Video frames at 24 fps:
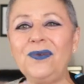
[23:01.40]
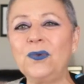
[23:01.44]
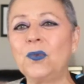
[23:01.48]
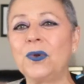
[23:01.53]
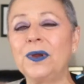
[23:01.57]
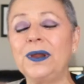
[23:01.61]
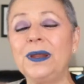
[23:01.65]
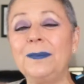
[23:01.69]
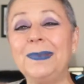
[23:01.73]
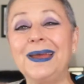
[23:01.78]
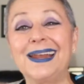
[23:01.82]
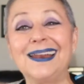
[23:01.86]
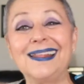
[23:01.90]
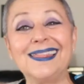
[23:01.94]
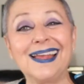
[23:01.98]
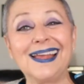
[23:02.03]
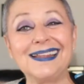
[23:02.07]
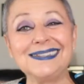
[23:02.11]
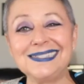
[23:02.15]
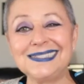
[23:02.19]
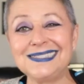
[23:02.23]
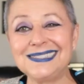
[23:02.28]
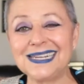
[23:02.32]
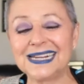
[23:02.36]
worry about it.
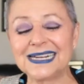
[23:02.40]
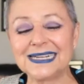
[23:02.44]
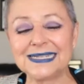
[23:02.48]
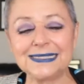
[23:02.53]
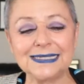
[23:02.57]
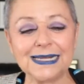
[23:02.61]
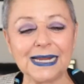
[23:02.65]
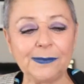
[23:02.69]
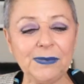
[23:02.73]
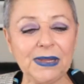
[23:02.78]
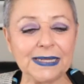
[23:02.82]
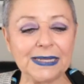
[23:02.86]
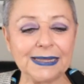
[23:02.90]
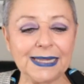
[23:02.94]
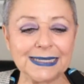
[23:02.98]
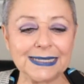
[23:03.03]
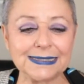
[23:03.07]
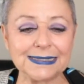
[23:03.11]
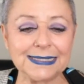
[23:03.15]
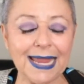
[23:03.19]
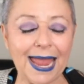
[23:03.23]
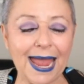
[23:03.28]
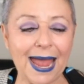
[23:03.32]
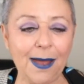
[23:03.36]
That's the second time that
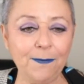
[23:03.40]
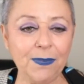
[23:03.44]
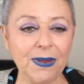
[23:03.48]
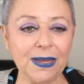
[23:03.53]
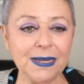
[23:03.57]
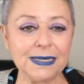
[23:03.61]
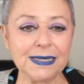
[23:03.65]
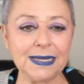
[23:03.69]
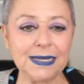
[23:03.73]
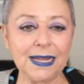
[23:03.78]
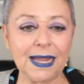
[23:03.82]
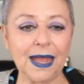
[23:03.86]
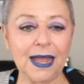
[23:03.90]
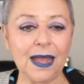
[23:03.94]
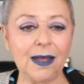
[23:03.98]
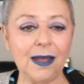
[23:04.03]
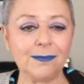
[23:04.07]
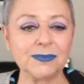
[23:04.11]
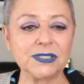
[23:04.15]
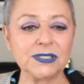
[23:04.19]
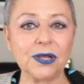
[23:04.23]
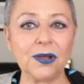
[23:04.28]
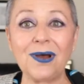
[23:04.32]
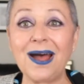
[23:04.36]
that's happened.
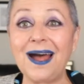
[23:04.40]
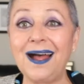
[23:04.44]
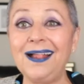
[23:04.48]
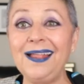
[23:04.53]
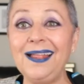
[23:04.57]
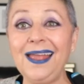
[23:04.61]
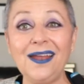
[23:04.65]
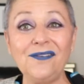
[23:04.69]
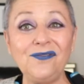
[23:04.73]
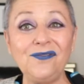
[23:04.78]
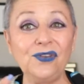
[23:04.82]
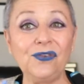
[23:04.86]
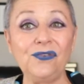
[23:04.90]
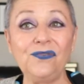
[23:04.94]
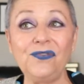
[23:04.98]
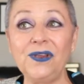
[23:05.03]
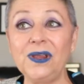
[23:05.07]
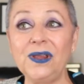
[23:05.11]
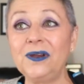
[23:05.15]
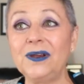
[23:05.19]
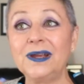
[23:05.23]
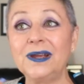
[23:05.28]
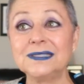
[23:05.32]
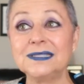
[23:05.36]
Um, so I'll have to
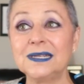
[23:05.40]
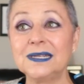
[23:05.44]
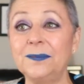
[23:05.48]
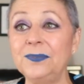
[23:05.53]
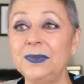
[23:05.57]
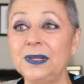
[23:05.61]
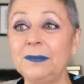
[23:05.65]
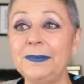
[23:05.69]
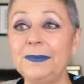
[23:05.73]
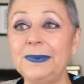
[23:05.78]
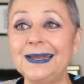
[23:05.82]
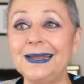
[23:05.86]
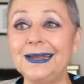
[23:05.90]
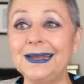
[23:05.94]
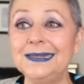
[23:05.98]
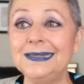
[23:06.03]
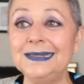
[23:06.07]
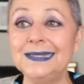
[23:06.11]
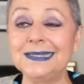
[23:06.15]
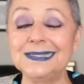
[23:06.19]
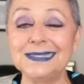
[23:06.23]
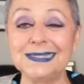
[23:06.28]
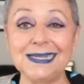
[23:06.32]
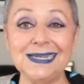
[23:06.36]
figure out something behind
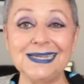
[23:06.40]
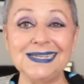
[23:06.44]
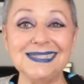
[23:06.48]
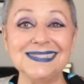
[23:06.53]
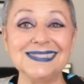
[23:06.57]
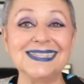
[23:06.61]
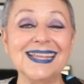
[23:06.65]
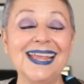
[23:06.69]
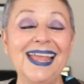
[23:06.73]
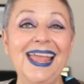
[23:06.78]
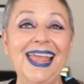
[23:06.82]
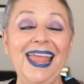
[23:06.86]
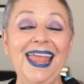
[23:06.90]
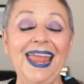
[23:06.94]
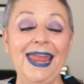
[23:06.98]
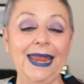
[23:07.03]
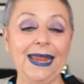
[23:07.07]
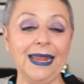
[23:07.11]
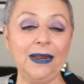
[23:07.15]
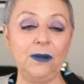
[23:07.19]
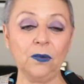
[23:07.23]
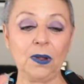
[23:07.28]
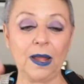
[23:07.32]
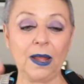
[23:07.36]
the scenes,
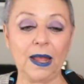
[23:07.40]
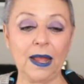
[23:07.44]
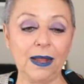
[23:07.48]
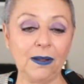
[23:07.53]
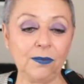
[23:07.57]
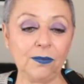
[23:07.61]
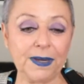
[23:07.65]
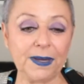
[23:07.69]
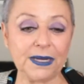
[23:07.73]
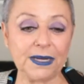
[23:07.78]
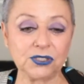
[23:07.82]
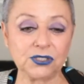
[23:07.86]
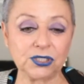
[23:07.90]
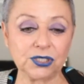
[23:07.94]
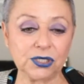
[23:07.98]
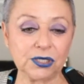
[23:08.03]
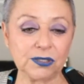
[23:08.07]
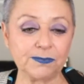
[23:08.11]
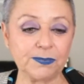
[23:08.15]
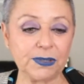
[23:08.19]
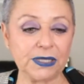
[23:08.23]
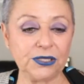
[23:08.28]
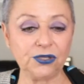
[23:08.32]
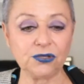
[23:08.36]
and I'll make
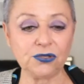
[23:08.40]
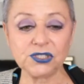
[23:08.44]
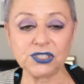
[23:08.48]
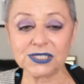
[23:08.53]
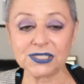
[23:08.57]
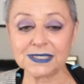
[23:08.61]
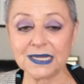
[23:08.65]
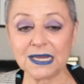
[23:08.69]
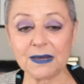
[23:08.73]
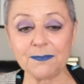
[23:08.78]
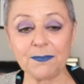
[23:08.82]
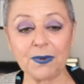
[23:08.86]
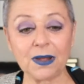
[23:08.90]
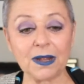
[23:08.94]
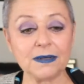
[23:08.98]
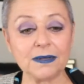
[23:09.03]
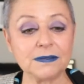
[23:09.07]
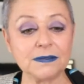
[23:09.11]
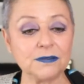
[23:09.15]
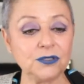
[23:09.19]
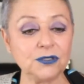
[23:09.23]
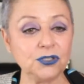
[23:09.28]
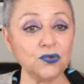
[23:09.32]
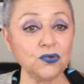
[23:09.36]
sure. But you just keep
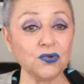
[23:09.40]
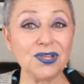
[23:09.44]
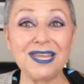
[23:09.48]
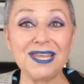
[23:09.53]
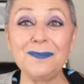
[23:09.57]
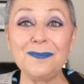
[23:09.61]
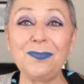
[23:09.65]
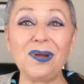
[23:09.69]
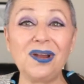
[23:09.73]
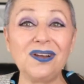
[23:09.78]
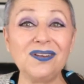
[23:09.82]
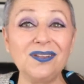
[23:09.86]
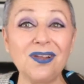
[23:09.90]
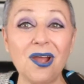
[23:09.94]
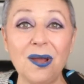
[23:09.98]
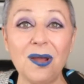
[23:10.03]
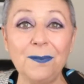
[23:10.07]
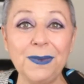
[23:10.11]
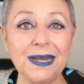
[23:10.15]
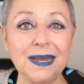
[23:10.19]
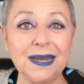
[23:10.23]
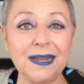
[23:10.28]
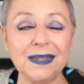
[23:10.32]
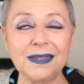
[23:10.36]
on. You keep on
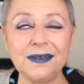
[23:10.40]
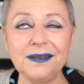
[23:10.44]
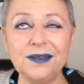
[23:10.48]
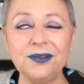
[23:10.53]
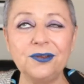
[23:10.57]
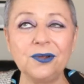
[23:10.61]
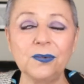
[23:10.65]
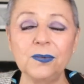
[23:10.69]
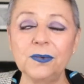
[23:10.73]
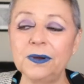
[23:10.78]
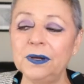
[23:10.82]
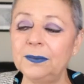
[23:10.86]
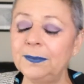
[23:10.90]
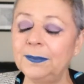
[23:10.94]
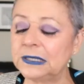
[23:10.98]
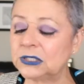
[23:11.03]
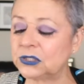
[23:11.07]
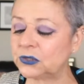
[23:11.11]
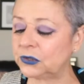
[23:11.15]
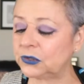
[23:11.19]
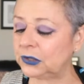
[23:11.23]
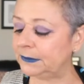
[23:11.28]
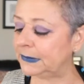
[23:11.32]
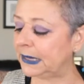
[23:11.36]
commenting, and you don't worry about
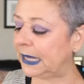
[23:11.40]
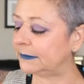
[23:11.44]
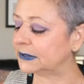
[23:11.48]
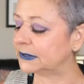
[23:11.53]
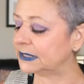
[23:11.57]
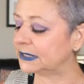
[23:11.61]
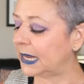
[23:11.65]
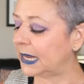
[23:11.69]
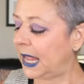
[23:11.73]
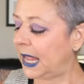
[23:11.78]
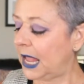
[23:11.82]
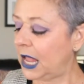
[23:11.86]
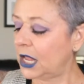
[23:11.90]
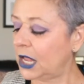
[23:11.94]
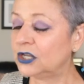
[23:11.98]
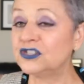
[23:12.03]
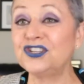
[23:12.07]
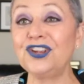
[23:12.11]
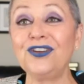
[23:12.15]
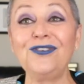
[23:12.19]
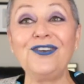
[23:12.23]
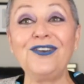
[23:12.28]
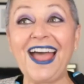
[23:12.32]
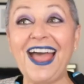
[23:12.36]
Streamlabs
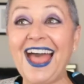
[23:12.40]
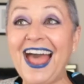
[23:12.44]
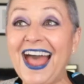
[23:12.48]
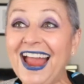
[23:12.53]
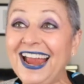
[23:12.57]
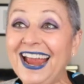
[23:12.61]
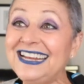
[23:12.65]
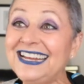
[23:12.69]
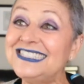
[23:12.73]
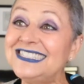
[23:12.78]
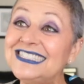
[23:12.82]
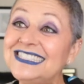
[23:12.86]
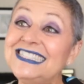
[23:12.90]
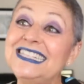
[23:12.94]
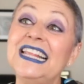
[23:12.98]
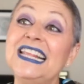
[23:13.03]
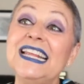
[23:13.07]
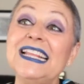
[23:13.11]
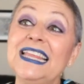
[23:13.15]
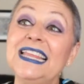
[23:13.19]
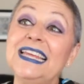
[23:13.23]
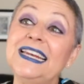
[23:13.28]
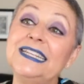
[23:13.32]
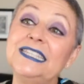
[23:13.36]
so I just
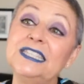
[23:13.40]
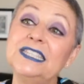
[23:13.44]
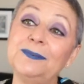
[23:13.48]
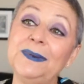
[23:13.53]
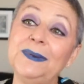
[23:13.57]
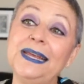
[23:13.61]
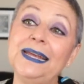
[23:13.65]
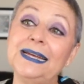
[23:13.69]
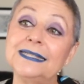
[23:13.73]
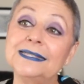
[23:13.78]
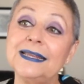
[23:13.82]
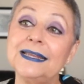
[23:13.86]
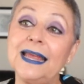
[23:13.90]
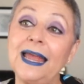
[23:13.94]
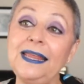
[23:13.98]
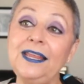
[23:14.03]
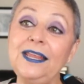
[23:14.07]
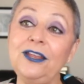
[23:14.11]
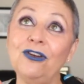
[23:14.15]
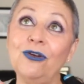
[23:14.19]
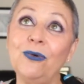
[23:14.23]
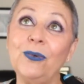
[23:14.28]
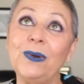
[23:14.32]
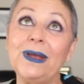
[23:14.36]
think that it's because,
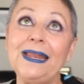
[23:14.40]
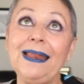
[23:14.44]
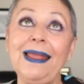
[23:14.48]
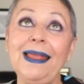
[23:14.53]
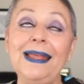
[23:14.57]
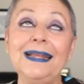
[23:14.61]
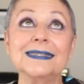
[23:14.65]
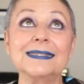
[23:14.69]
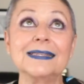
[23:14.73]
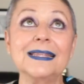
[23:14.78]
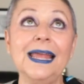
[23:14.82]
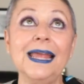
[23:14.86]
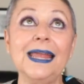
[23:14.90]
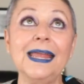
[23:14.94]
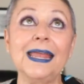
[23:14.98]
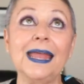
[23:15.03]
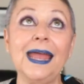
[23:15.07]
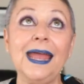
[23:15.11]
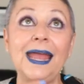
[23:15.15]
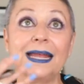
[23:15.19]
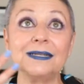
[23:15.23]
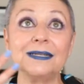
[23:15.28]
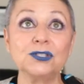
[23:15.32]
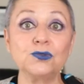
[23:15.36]
you know what? It's like
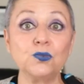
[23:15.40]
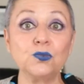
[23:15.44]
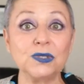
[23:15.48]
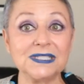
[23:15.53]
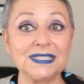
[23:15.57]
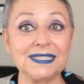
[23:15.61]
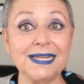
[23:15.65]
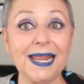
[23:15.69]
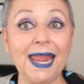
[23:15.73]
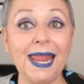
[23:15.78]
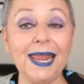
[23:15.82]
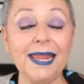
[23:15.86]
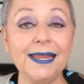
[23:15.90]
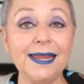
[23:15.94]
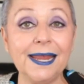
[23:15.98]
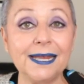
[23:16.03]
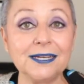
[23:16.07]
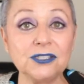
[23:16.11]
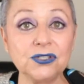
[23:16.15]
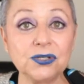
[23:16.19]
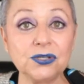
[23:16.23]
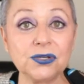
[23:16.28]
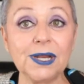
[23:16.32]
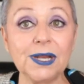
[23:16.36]
I was saying
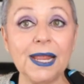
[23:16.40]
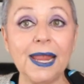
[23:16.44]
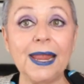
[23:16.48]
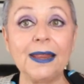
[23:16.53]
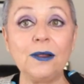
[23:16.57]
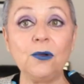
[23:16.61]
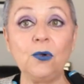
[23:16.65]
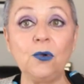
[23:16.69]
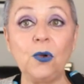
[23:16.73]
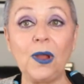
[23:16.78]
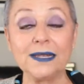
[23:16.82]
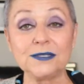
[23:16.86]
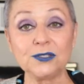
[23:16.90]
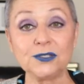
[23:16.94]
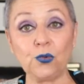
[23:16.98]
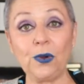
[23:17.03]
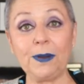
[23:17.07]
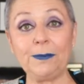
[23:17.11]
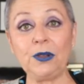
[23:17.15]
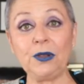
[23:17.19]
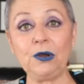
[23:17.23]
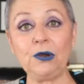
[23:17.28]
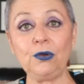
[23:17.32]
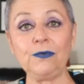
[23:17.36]
yesterday, as a
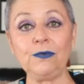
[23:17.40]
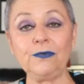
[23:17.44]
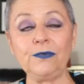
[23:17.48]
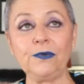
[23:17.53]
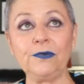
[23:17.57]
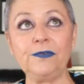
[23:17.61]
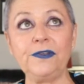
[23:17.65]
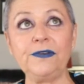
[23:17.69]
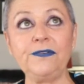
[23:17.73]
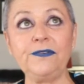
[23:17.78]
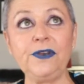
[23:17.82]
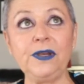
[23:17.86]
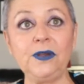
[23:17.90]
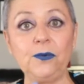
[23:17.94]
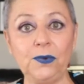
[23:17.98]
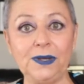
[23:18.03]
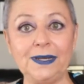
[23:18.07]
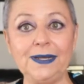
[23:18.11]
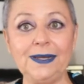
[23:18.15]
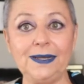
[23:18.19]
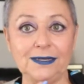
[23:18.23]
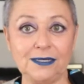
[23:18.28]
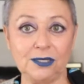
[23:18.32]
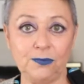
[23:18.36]
woman over 50, we
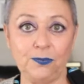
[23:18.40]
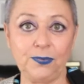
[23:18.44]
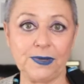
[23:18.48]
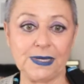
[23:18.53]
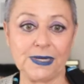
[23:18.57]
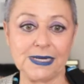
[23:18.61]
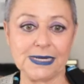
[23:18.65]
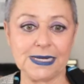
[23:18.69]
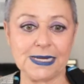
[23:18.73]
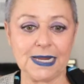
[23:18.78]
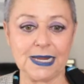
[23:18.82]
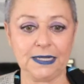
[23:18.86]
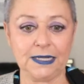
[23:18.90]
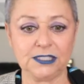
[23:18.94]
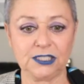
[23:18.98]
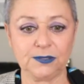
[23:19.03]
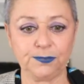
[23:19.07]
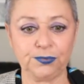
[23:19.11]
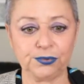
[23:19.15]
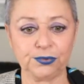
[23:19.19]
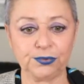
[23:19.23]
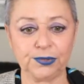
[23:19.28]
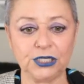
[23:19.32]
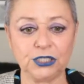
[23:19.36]
need to be
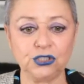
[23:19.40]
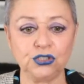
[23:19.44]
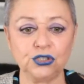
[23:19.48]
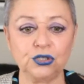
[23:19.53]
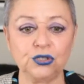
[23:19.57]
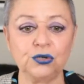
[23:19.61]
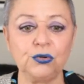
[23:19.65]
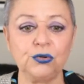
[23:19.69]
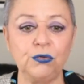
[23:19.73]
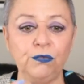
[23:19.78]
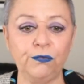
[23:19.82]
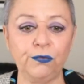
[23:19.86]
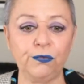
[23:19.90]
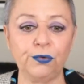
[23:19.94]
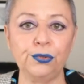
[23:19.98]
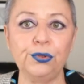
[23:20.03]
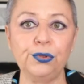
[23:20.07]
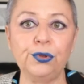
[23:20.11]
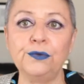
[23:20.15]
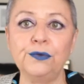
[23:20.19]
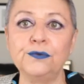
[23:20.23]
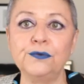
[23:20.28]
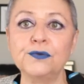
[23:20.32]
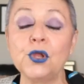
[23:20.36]
inspirational for
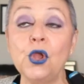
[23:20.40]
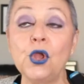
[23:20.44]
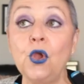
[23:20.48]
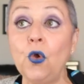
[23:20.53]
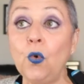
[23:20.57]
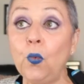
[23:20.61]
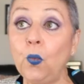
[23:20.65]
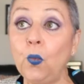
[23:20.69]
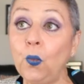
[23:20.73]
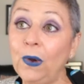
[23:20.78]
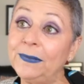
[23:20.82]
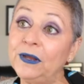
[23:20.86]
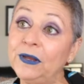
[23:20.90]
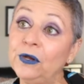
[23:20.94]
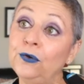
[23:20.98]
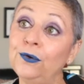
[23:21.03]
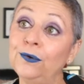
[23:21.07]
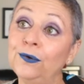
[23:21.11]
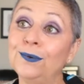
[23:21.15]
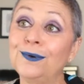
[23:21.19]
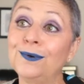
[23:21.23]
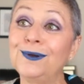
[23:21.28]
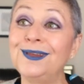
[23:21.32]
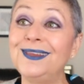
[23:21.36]
those women
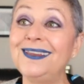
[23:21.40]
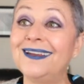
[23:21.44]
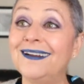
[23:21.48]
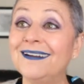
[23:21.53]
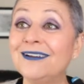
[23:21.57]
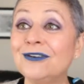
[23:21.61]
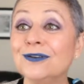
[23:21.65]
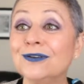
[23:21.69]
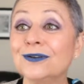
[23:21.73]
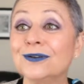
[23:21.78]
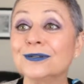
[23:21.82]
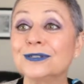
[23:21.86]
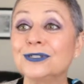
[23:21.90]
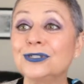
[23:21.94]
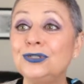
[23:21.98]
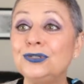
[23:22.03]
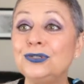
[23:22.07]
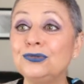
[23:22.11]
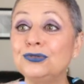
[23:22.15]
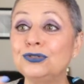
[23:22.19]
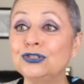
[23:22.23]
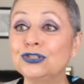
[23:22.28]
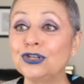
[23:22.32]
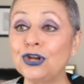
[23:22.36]
who are younger
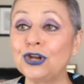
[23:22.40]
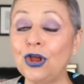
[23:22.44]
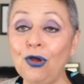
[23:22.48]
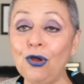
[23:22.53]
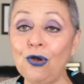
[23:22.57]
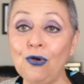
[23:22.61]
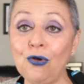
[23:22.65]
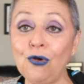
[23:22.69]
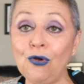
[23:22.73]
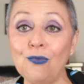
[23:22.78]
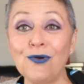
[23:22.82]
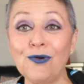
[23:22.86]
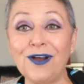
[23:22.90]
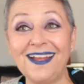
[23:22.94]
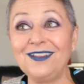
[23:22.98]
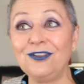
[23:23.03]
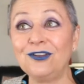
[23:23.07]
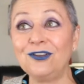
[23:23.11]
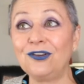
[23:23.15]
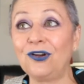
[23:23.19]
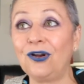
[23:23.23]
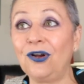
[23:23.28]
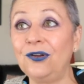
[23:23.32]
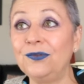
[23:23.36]
to show what
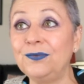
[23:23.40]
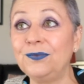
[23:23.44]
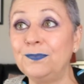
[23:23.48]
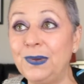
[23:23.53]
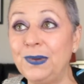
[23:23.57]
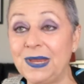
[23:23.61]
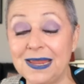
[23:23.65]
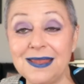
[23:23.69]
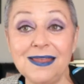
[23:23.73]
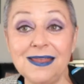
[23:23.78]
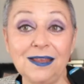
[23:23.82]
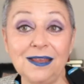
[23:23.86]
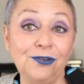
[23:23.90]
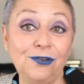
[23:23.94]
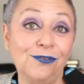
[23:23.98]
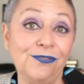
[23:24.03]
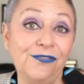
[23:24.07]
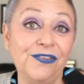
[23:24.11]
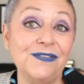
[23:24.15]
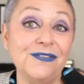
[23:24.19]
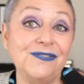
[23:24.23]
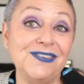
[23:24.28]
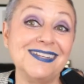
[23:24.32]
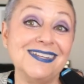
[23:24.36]
being in your
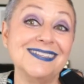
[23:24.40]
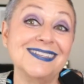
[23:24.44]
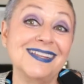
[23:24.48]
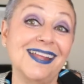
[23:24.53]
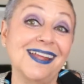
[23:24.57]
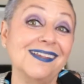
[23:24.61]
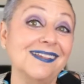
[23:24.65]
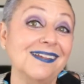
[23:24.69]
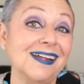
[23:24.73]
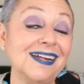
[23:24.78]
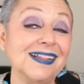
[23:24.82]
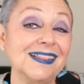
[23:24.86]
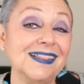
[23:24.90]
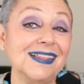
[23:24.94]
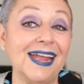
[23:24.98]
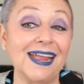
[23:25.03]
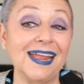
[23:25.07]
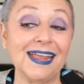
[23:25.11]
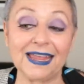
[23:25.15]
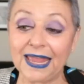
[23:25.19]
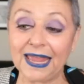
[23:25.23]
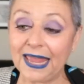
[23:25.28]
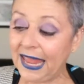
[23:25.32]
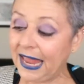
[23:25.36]
50s can look
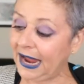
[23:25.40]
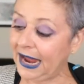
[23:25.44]
like.